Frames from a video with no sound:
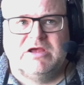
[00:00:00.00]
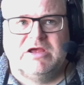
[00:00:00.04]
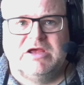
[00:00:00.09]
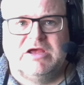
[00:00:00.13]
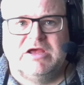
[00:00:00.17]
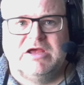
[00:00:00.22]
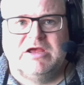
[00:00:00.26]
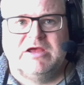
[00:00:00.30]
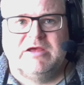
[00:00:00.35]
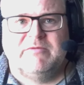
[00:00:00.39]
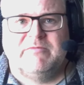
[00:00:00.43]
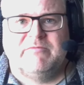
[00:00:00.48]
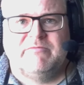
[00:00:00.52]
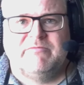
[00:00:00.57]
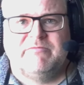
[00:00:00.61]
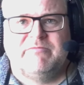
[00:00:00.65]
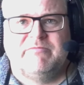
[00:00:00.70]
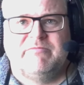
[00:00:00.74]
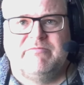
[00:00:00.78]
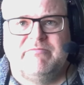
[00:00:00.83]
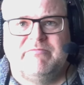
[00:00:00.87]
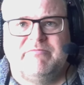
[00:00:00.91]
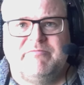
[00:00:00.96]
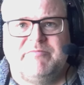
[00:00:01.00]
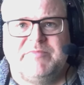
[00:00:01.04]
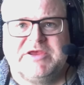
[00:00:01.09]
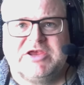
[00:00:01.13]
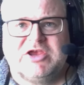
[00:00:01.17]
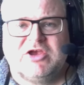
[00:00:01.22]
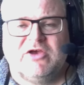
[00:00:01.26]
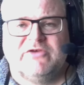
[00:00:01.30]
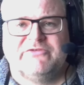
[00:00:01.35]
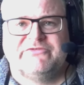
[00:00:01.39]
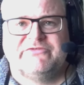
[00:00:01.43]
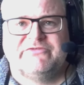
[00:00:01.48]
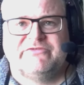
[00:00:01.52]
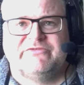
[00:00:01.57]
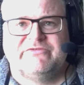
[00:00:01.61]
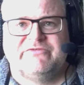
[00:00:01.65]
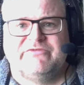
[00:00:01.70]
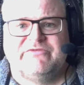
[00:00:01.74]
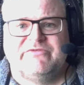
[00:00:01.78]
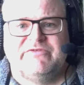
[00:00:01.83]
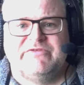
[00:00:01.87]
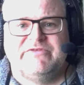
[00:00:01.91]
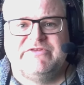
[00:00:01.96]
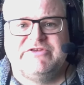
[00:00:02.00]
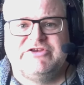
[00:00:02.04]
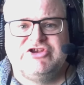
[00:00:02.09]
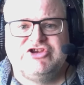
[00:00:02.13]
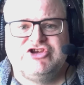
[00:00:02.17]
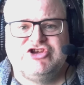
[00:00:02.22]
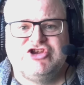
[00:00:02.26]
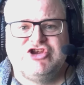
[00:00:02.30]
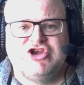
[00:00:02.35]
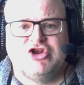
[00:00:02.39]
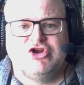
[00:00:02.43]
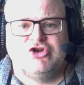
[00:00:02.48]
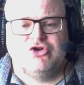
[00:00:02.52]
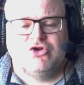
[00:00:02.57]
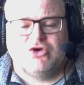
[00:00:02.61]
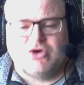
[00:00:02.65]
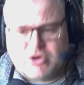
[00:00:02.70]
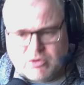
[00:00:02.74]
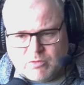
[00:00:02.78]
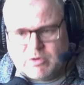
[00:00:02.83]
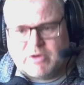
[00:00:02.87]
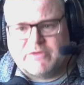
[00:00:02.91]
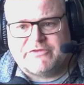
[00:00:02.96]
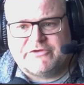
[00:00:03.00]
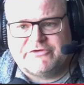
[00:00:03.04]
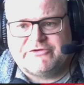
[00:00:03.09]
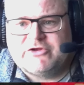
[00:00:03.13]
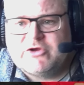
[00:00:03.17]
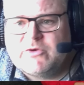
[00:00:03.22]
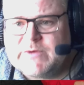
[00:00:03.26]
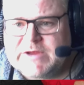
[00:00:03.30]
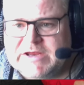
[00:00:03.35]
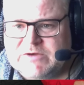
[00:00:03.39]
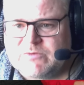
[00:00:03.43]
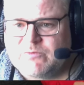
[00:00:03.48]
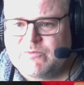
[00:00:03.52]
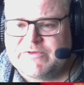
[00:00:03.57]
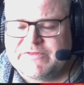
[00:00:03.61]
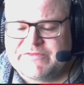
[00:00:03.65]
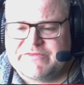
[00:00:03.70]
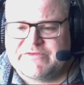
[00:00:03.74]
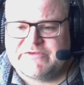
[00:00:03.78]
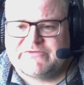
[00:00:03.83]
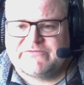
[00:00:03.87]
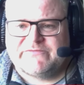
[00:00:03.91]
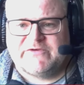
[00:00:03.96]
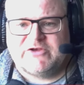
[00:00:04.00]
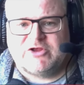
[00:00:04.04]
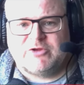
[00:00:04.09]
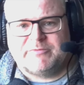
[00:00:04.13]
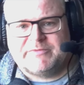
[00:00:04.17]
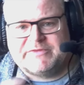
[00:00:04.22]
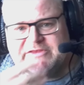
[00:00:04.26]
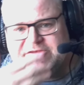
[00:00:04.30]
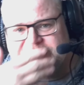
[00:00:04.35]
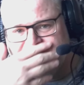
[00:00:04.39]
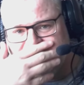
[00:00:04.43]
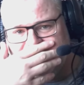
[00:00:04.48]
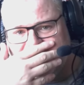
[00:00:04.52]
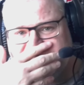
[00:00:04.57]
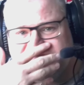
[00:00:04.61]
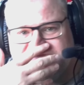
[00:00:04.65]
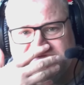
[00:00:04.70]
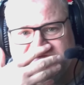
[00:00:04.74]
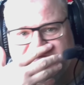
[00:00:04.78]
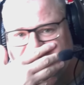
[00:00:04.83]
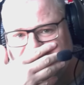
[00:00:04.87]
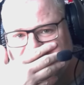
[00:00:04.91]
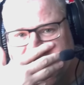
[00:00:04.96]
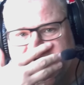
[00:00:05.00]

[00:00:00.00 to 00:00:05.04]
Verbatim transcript: um, because you know what they're doing with this film and this message